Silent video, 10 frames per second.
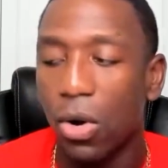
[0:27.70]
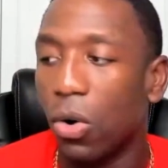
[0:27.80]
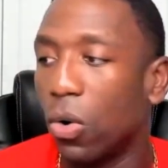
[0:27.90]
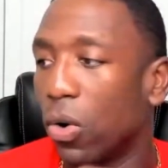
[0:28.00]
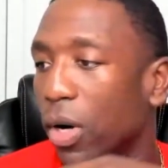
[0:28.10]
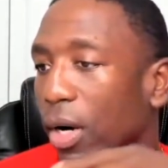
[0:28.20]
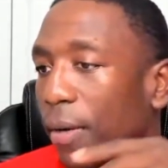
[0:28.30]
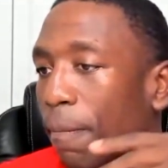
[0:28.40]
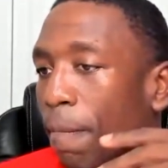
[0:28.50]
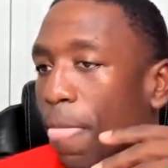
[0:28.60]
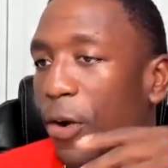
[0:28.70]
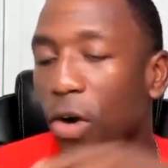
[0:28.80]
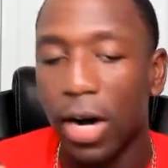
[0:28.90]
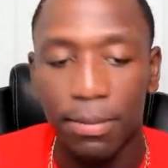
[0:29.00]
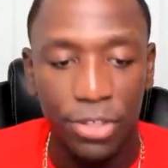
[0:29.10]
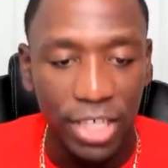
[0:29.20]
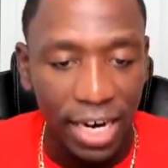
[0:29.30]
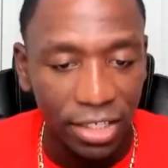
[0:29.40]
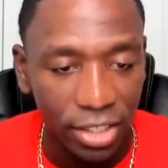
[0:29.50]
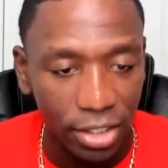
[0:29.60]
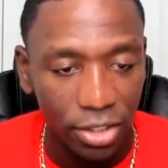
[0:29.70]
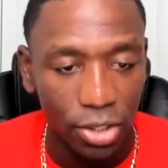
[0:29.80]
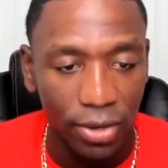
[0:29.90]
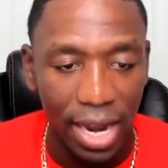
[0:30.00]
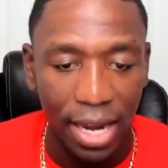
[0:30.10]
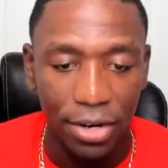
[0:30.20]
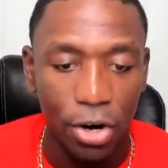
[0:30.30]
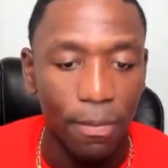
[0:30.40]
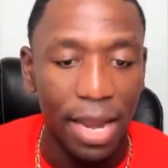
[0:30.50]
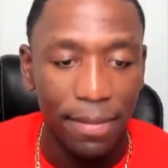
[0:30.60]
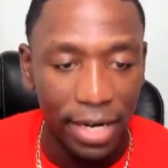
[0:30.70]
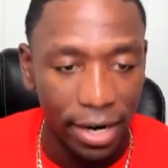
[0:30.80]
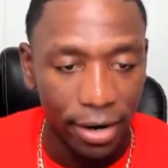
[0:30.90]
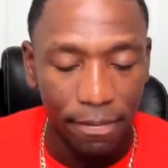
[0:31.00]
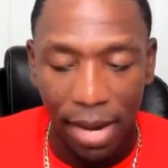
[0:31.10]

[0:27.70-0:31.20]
or, you know, objections, so that, you know, maybe their